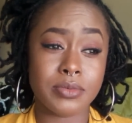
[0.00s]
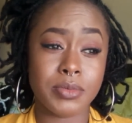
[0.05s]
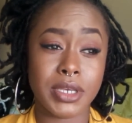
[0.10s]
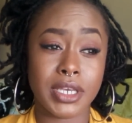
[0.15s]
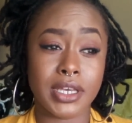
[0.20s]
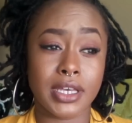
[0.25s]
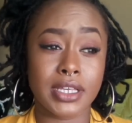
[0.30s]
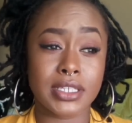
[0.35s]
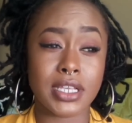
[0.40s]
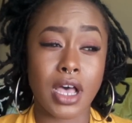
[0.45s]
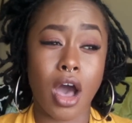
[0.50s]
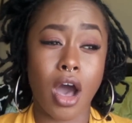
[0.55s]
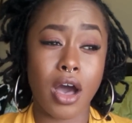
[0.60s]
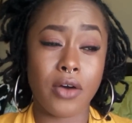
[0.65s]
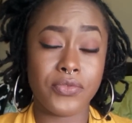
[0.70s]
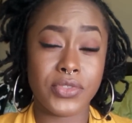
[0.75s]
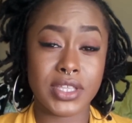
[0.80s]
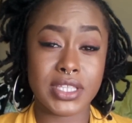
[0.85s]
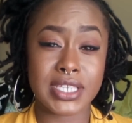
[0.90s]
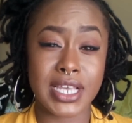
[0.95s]
because
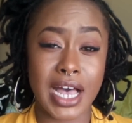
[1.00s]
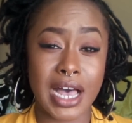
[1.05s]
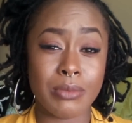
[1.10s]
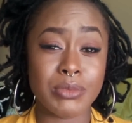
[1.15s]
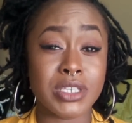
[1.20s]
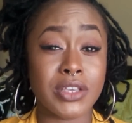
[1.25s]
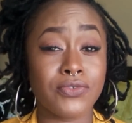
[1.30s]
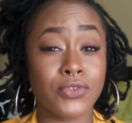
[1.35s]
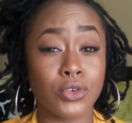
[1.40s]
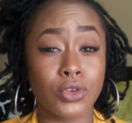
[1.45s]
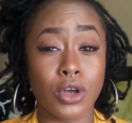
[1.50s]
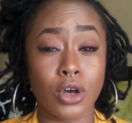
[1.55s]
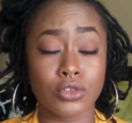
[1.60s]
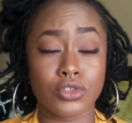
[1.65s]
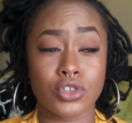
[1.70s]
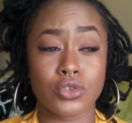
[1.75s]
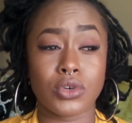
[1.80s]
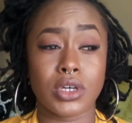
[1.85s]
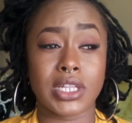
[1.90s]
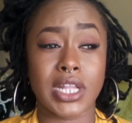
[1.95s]
oftentimes if you
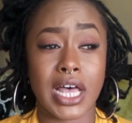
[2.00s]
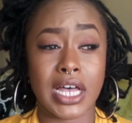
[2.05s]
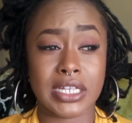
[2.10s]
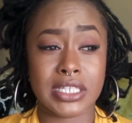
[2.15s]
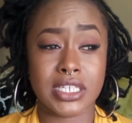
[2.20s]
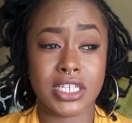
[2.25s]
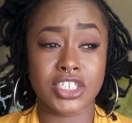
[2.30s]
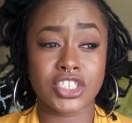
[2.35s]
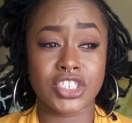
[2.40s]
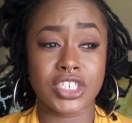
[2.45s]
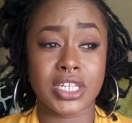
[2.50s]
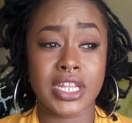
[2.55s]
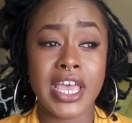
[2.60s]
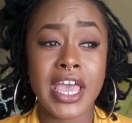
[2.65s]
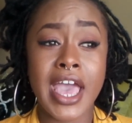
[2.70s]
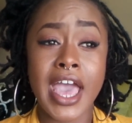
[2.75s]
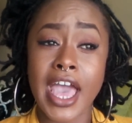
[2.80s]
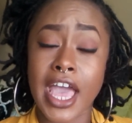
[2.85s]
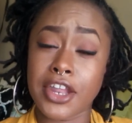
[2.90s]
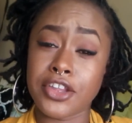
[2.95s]
go to a loctician
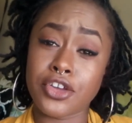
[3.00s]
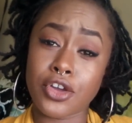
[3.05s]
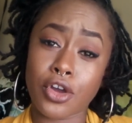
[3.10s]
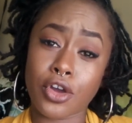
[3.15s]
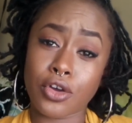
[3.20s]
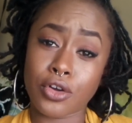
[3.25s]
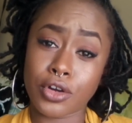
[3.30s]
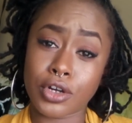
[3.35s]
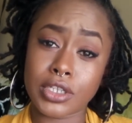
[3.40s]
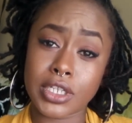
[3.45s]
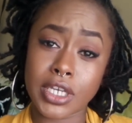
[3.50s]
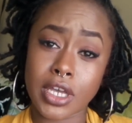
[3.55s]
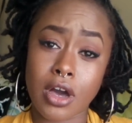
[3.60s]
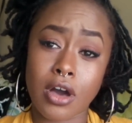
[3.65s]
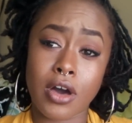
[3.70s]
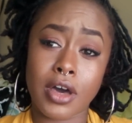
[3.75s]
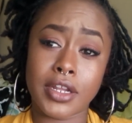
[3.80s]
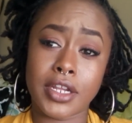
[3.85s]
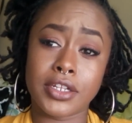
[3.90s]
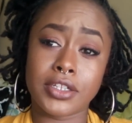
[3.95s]
and you're early
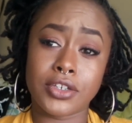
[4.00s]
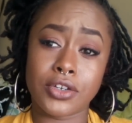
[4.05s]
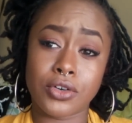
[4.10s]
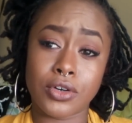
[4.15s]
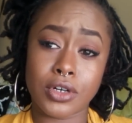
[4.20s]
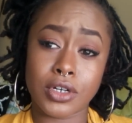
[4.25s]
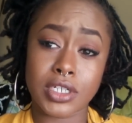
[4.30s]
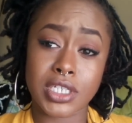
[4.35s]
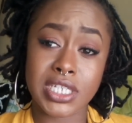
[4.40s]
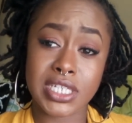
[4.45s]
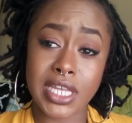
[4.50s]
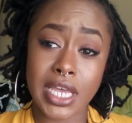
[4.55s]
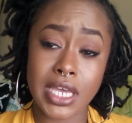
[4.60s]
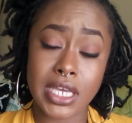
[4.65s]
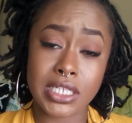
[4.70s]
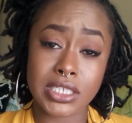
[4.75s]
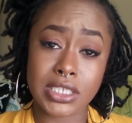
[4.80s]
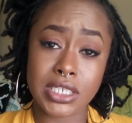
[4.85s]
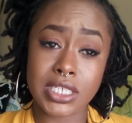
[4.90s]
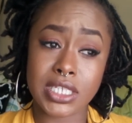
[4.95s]
on in your
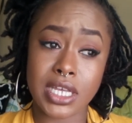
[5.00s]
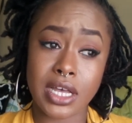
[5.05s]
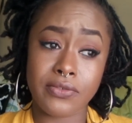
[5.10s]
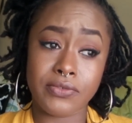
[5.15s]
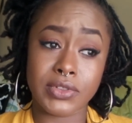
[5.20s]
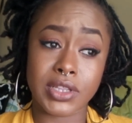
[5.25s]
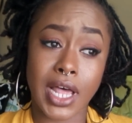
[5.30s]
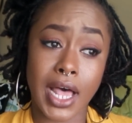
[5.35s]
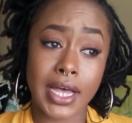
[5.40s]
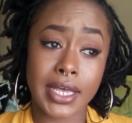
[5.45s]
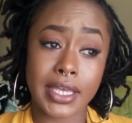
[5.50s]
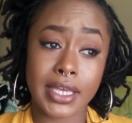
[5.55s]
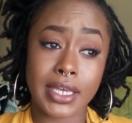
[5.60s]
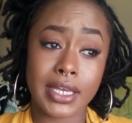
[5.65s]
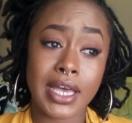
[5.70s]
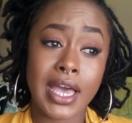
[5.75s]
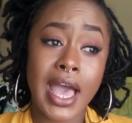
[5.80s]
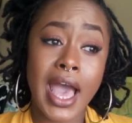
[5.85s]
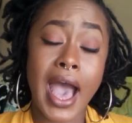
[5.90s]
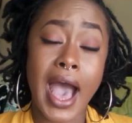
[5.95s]
stages of
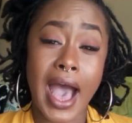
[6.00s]
locking,